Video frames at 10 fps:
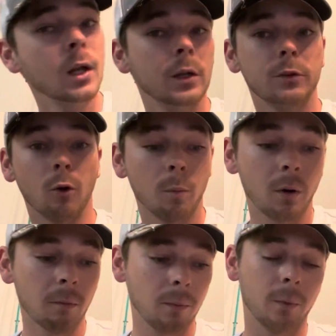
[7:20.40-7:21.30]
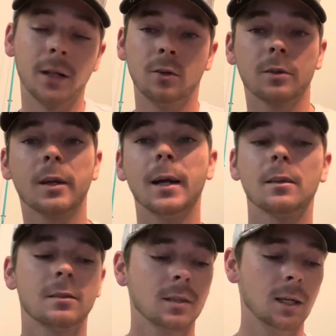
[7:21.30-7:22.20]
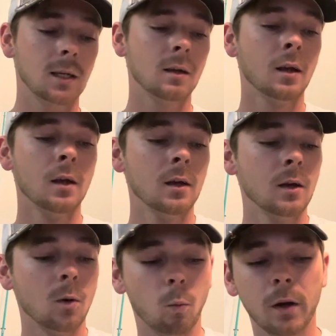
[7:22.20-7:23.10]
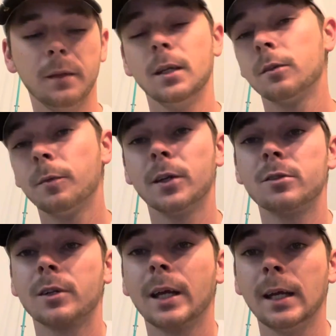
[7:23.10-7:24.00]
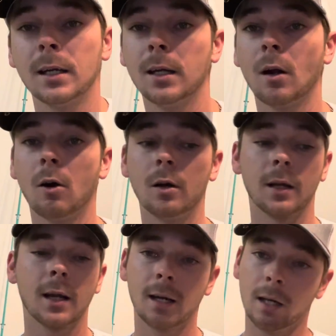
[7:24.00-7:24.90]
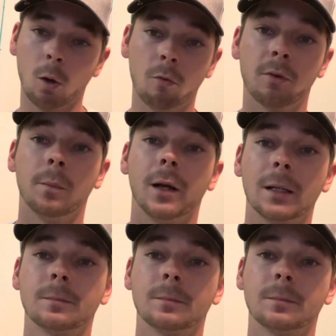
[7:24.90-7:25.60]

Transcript: Throw a purple one and just kind of see what these fish are keying in on and kind of go from there.